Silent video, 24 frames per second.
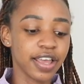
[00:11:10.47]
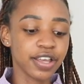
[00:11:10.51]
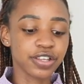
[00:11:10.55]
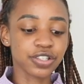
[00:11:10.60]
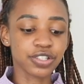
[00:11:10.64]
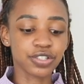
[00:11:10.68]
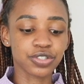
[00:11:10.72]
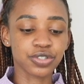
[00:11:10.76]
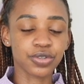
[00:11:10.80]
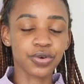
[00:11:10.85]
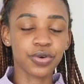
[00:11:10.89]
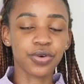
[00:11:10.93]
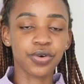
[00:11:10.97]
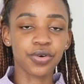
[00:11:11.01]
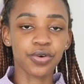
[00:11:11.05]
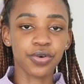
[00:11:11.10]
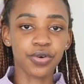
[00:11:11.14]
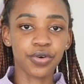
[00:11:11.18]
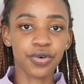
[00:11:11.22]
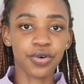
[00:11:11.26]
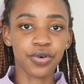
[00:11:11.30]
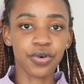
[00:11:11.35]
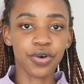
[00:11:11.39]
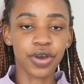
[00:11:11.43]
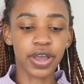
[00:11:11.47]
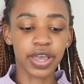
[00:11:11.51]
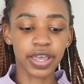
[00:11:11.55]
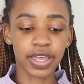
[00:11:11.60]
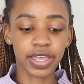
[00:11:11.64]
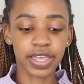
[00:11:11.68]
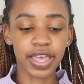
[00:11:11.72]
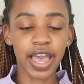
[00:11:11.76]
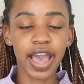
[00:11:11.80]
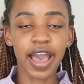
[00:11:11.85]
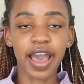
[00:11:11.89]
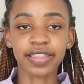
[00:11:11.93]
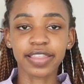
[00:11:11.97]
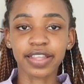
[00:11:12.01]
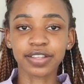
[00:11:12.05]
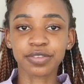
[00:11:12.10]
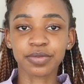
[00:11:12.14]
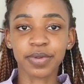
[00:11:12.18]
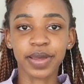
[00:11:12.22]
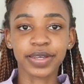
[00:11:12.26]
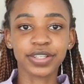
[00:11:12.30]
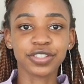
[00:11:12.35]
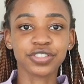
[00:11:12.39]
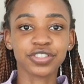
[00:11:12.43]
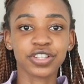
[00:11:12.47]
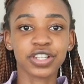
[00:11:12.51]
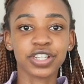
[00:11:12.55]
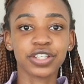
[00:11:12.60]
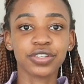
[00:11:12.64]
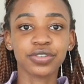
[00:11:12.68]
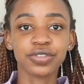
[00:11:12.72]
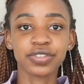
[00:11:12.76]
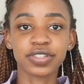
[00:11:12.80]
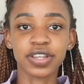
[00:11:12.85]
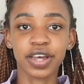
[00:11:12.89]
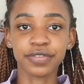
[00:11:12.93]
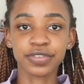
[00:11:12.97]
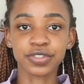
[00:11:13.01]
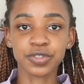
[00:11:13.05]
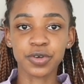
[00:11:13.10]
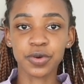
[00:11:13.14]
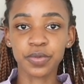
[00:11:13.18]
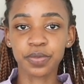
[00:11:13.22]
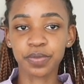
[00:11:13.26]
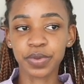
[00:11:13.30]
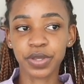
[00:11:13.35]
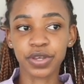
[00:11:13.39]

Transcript: So yeah, that's why I usually use Dove soap,